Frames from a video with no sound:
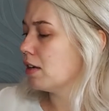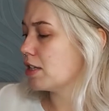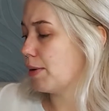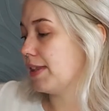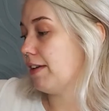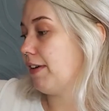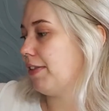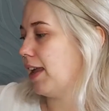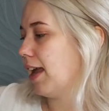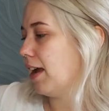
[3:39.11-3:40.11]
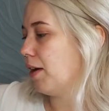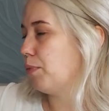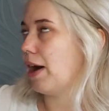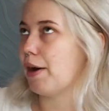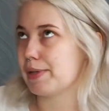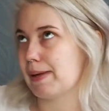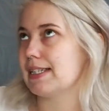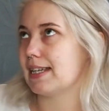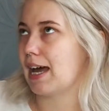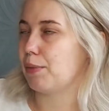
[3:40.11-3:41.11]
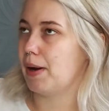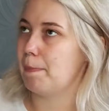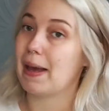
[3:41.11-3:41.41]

So at the event I was meant to get one,